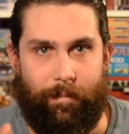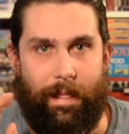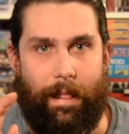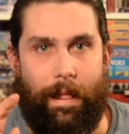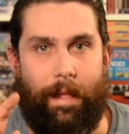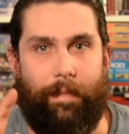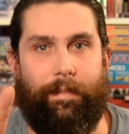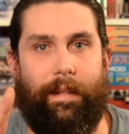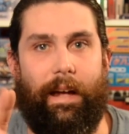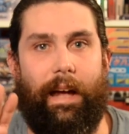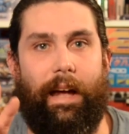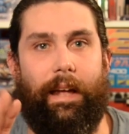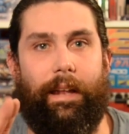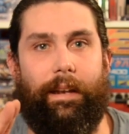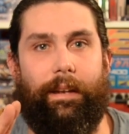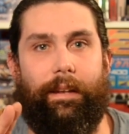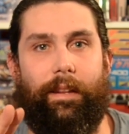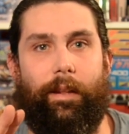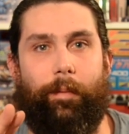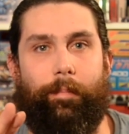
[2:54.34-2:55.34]
And
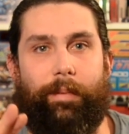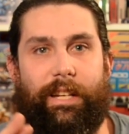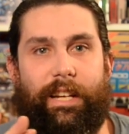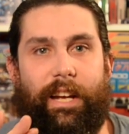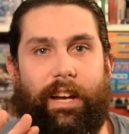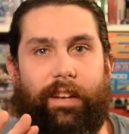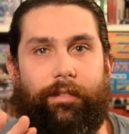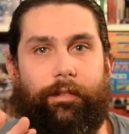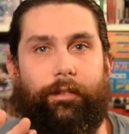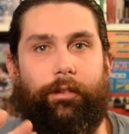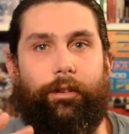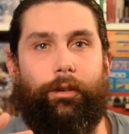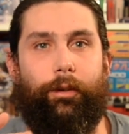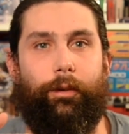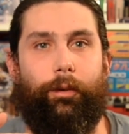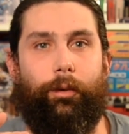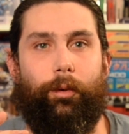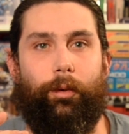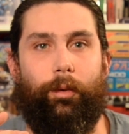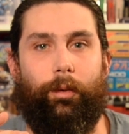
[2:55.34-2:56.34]
then the
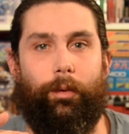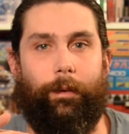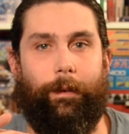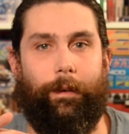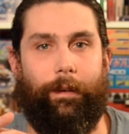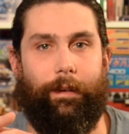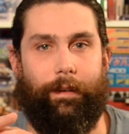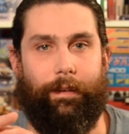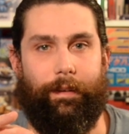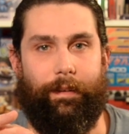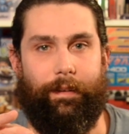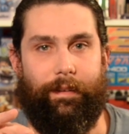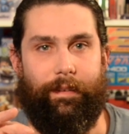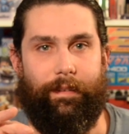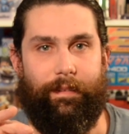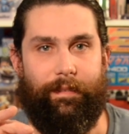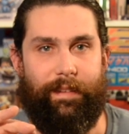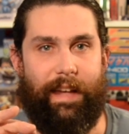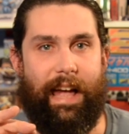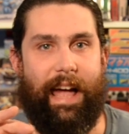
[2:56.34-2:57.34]
PS2
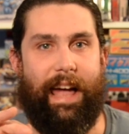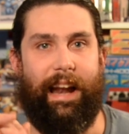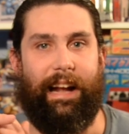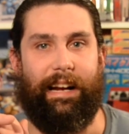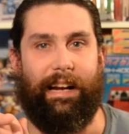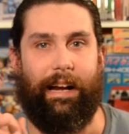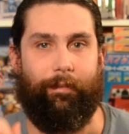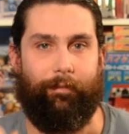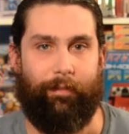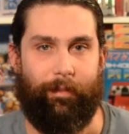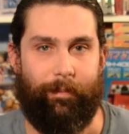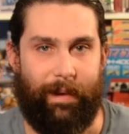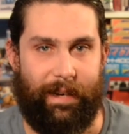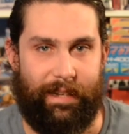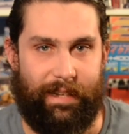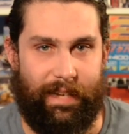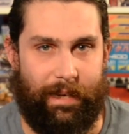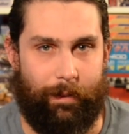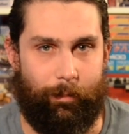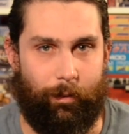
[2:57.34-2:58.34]
that I got from my
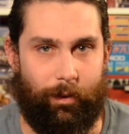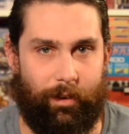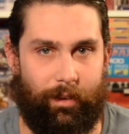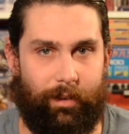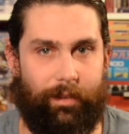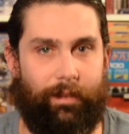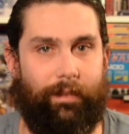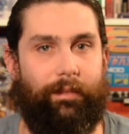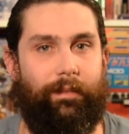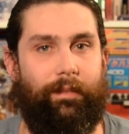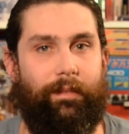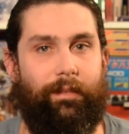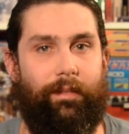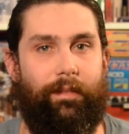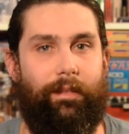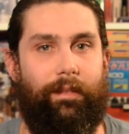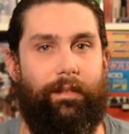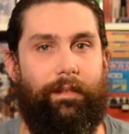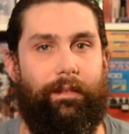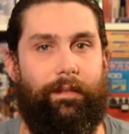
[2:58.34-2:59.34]
neighbor
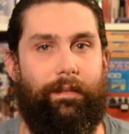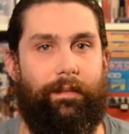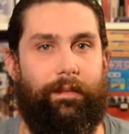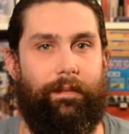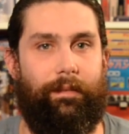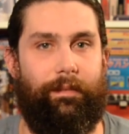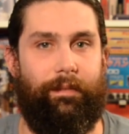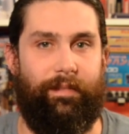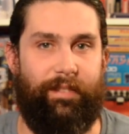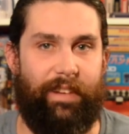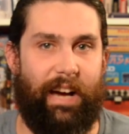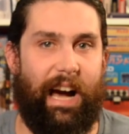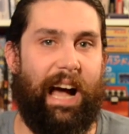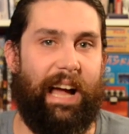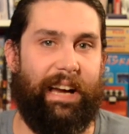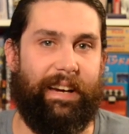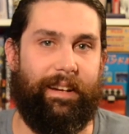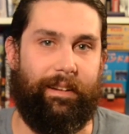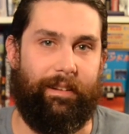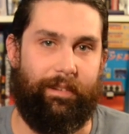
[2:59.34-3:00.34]

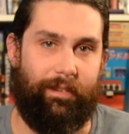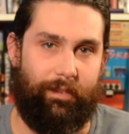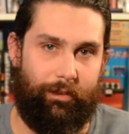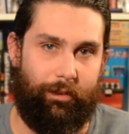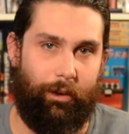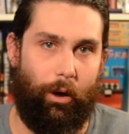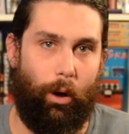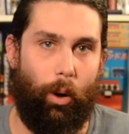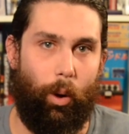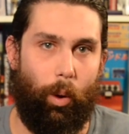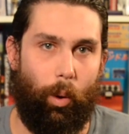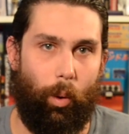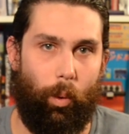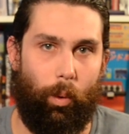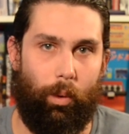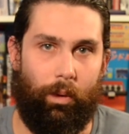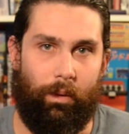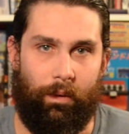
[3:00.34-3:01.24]
died. So